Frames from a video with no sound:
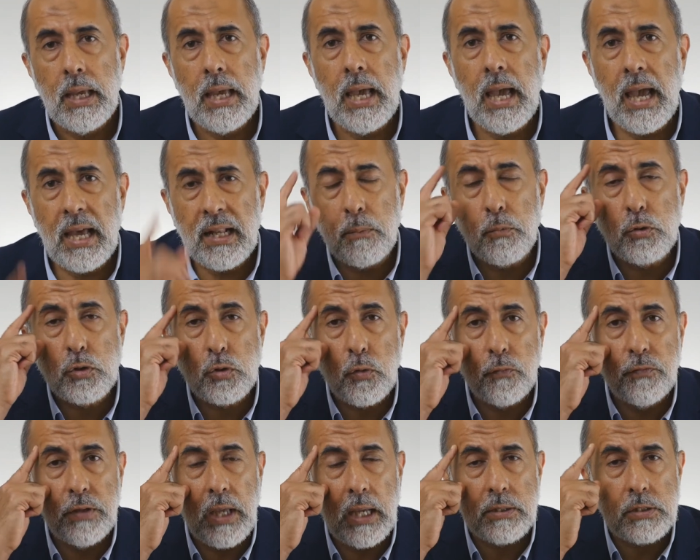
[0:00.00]
And Abu
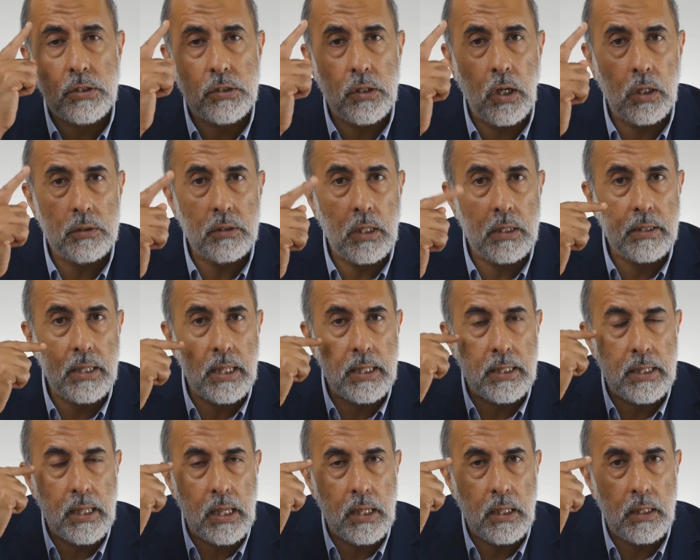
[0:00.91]
Sufyan started
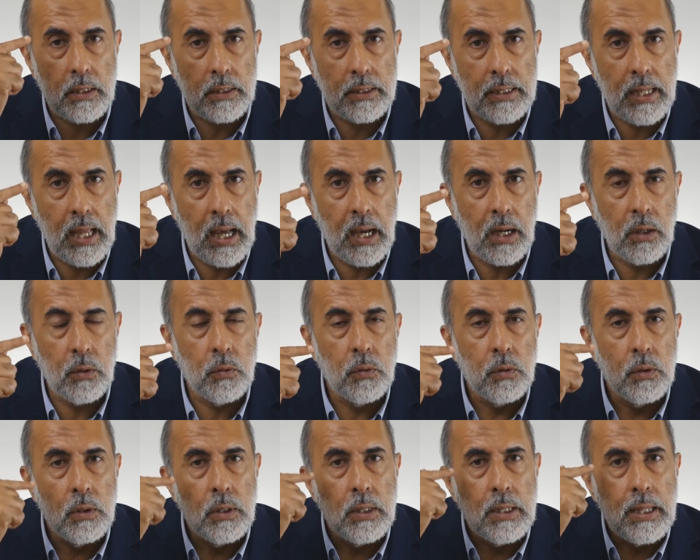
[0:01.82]
thinking, now,
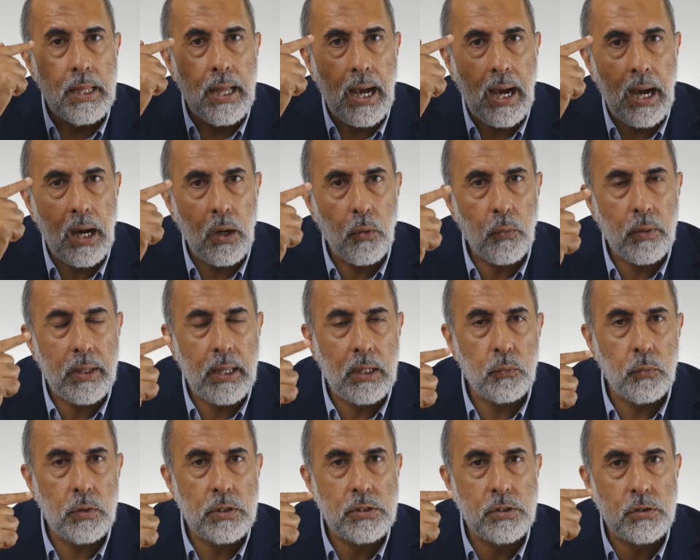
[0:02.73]
how
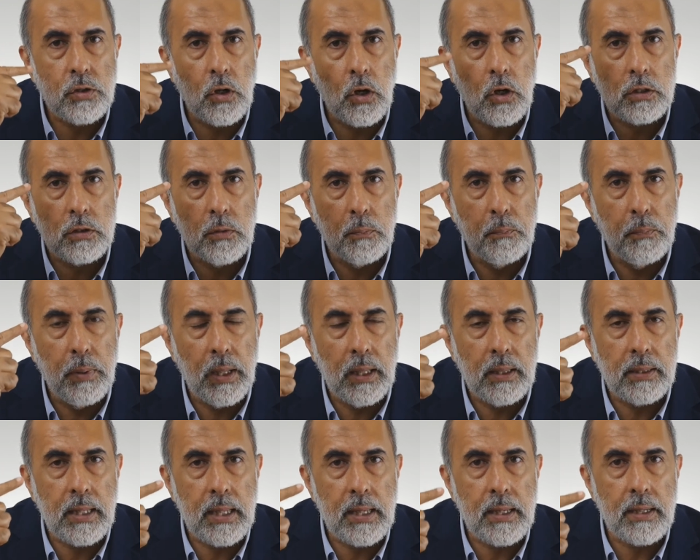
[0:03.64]
can we start
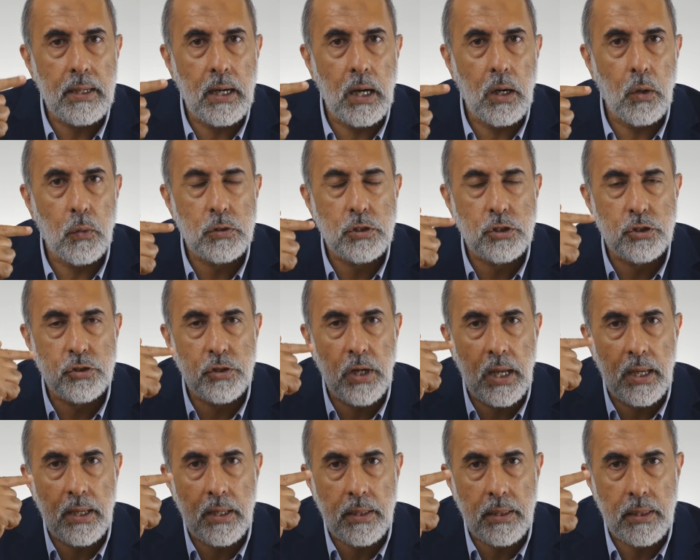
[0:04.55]
building our
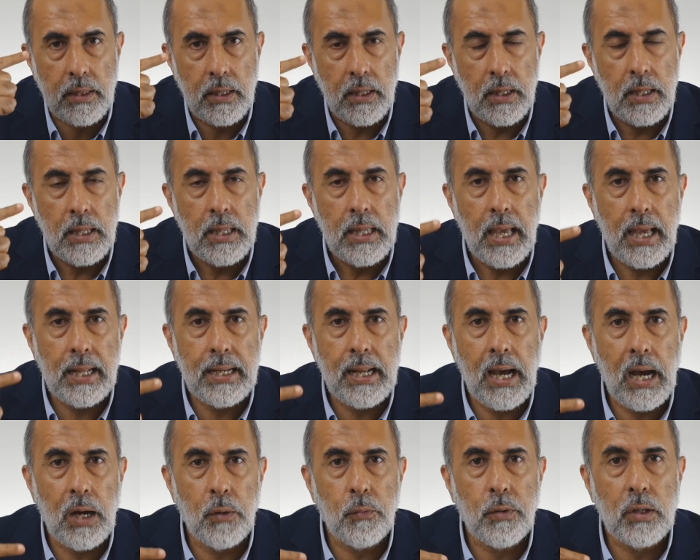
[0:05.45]
strength, and
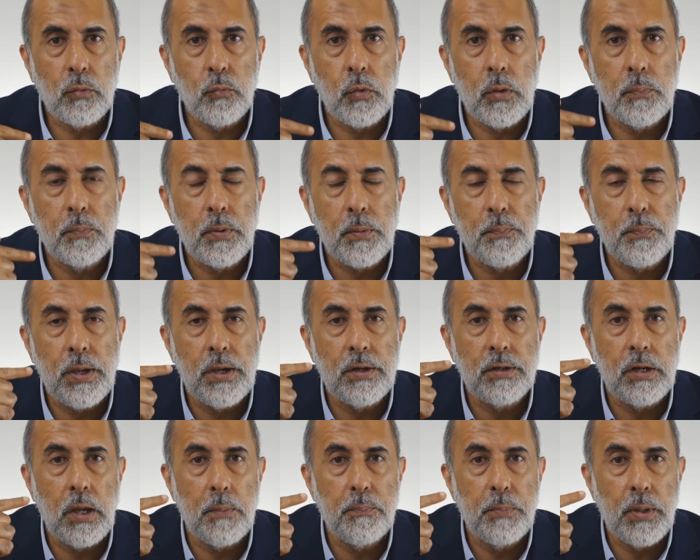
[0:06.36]
how can we
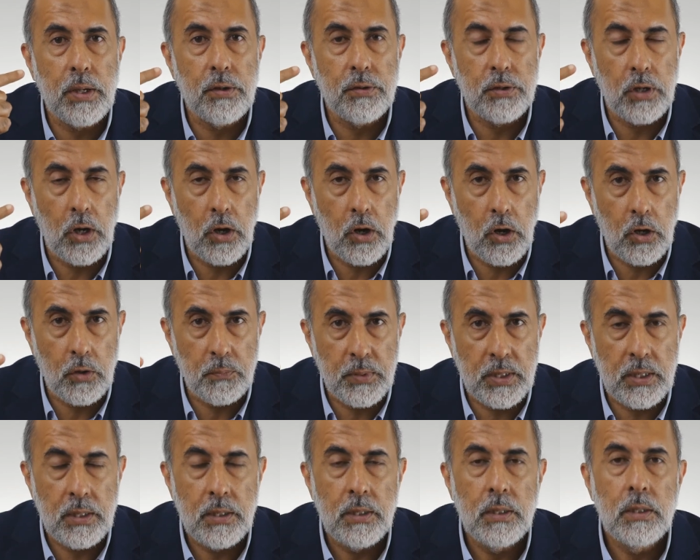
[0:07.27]
prepare a bigger
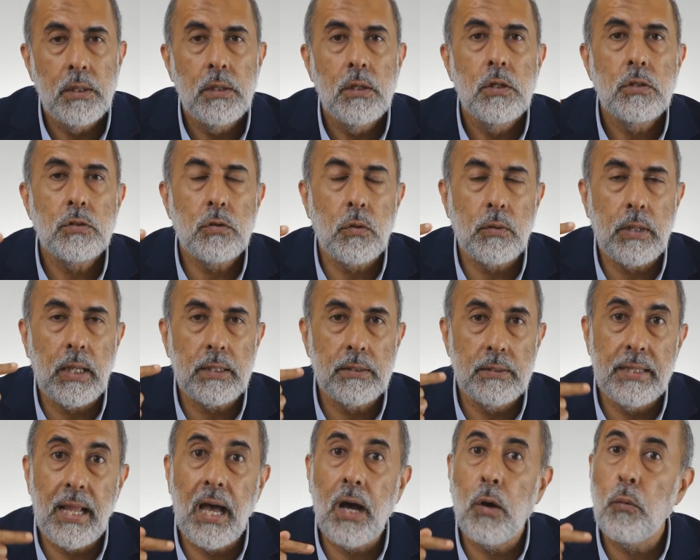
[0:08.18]
army so
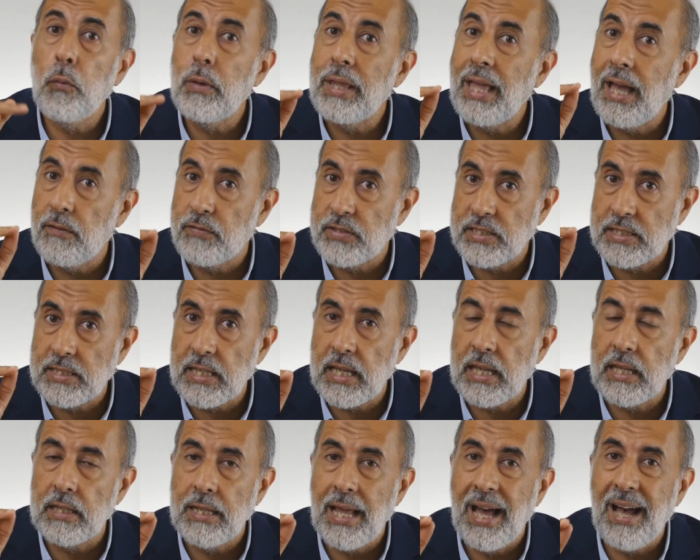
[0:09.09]
that now we have
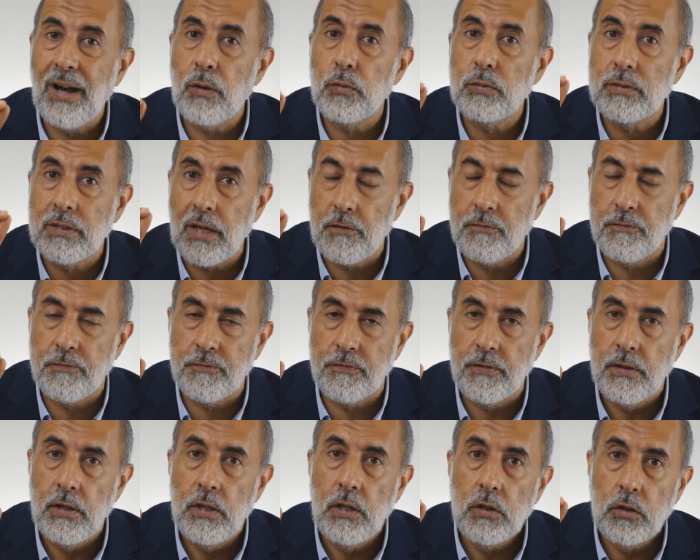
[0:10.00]
seen how
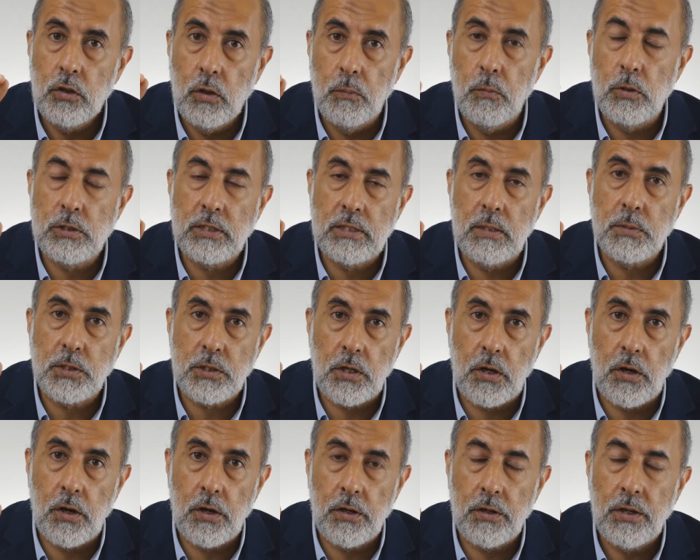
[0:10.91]
tough the Muslims
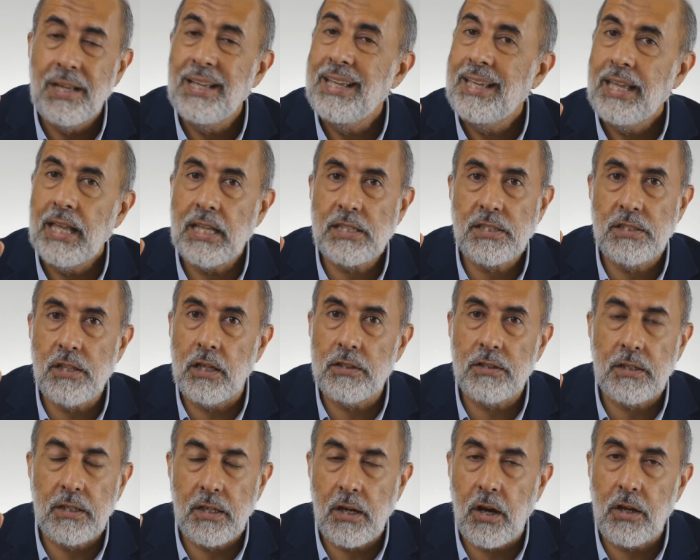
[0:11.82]
are. It's
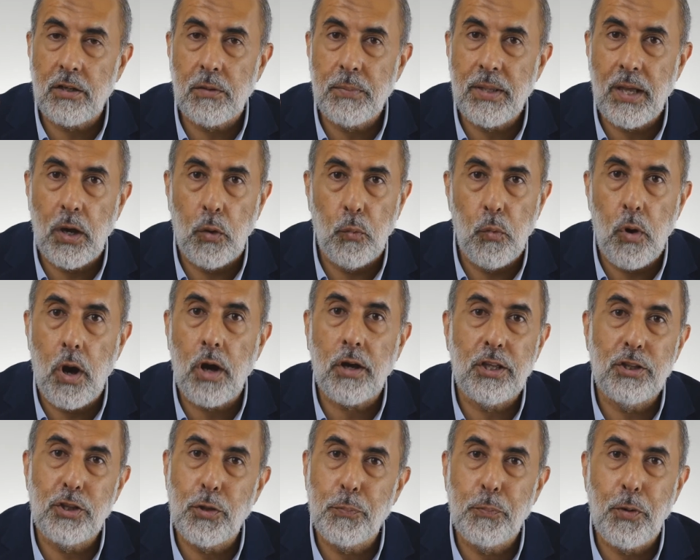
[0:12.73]
not going to be a
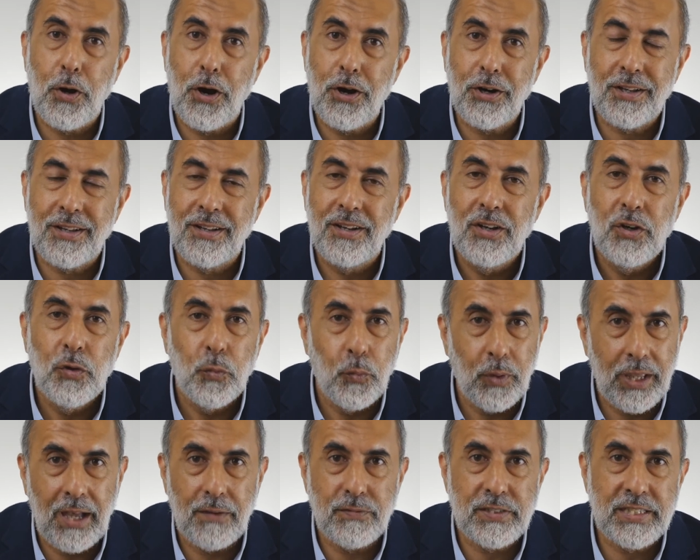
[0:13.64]
walk in the park.
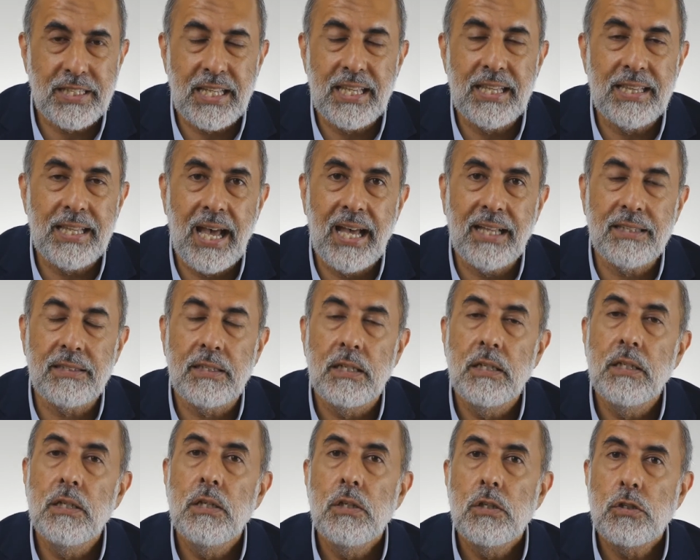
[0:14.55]
We have seen
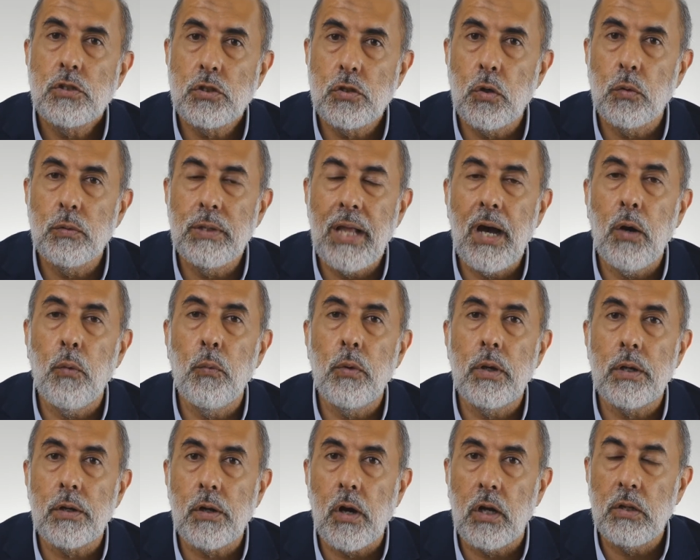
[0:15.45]
that. So now
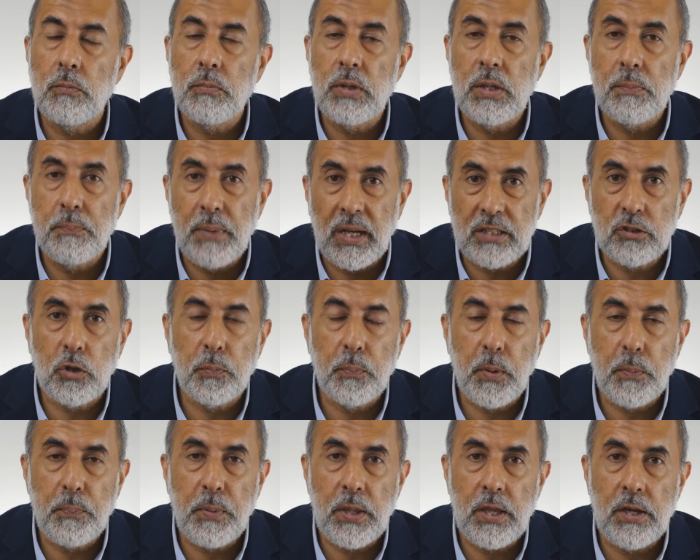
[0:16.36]
we are going to be better
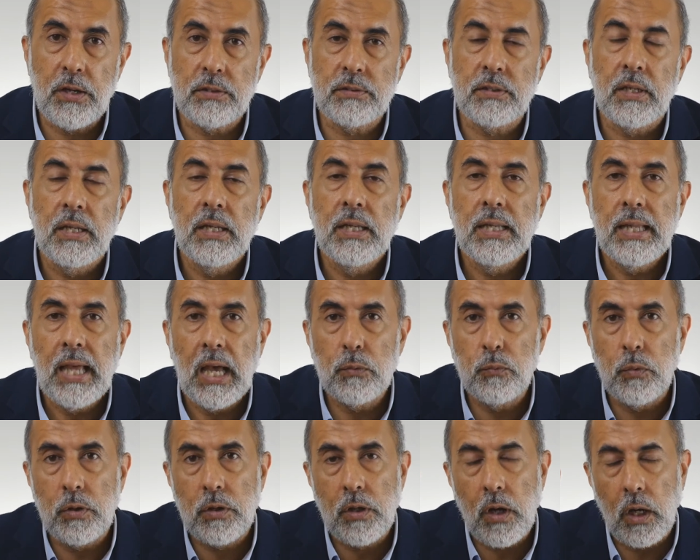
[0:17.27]
prepared,
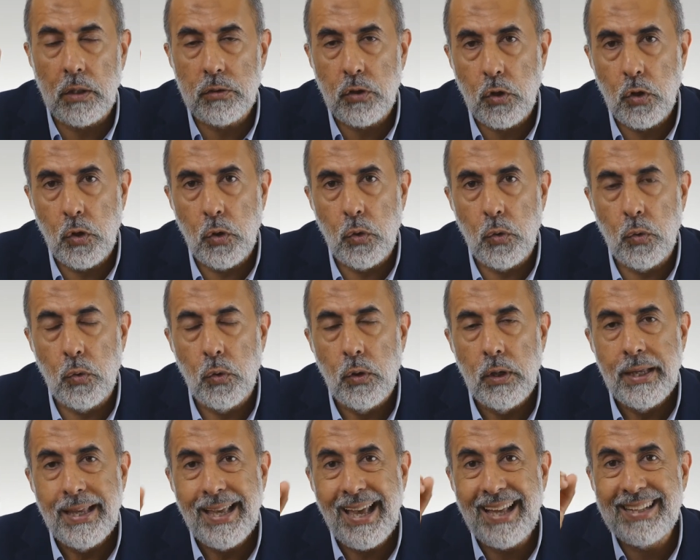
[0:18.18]
and we're going to go
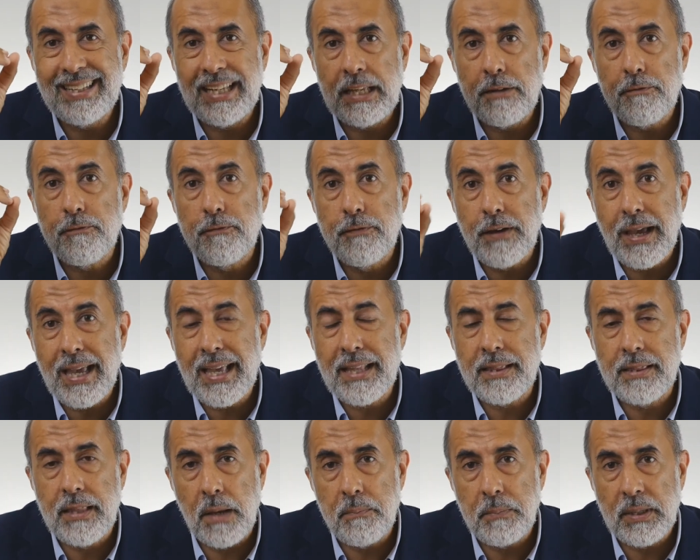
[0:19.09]
and
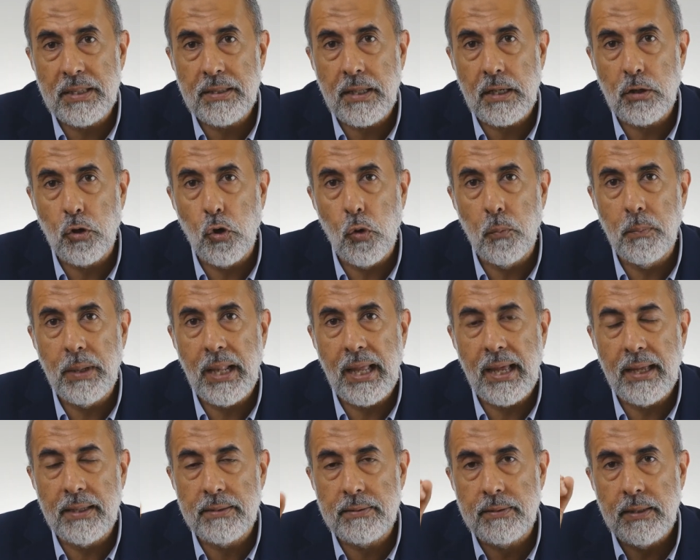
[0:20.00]
invade them in their
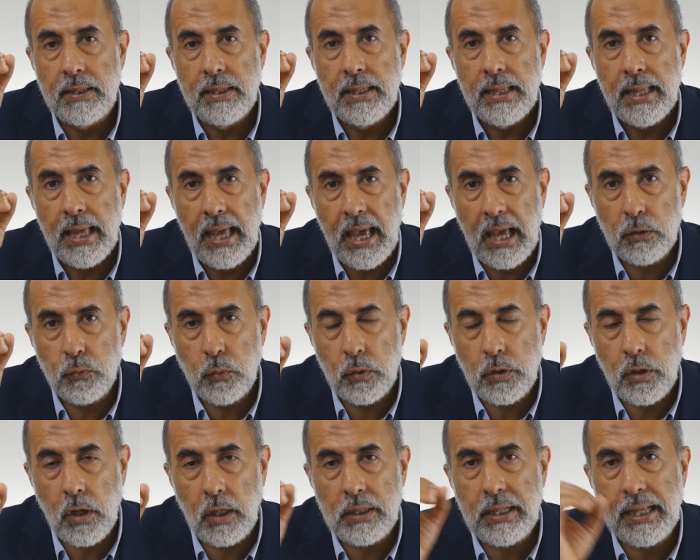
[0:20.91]
homeland, and
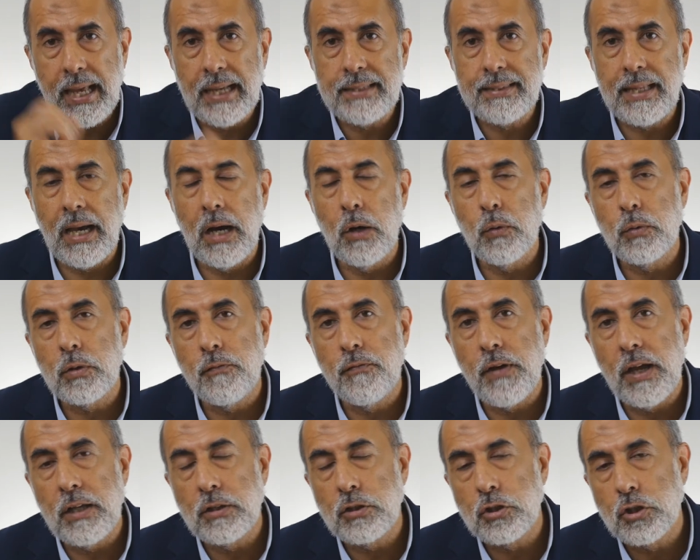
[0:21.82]
we're going to get our
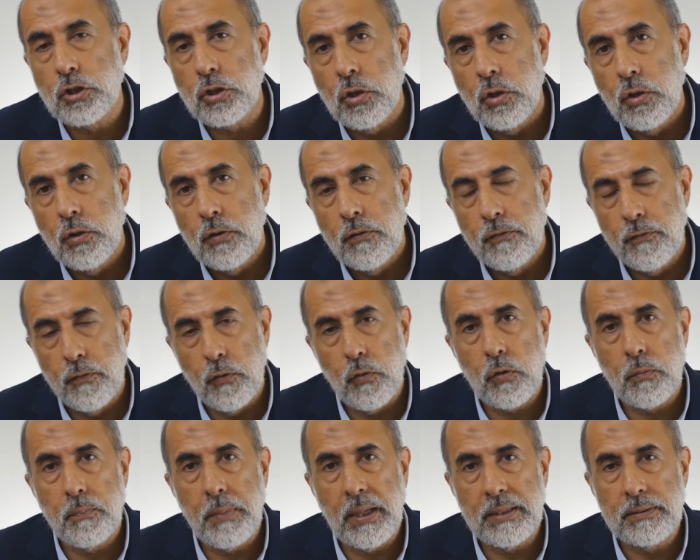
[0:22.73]
revenge for
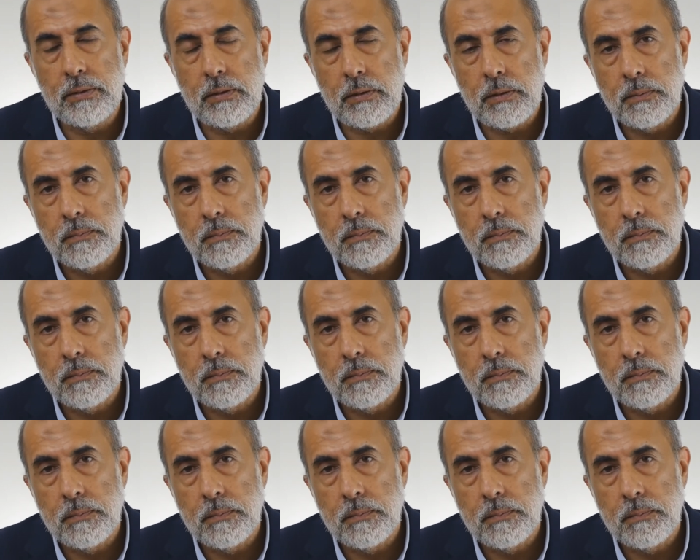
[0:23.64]
Badr.